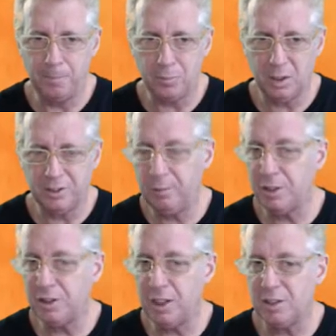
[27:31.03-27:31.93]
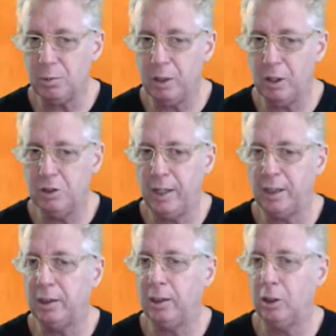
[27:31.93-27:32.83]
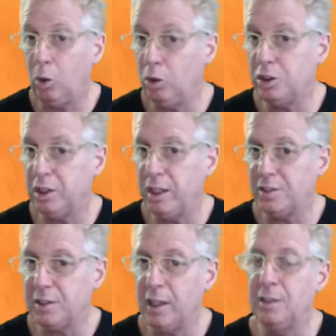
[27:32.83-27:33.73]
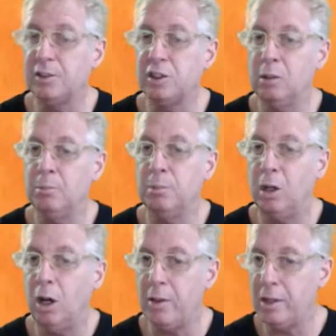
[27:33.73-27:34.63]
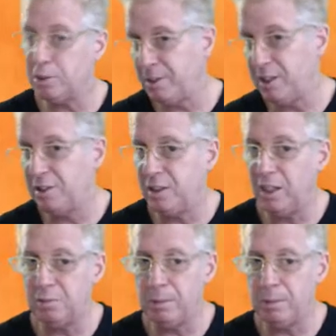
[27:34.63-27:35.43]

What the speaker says: silver chest. We're going to get gold chest and some other special chests,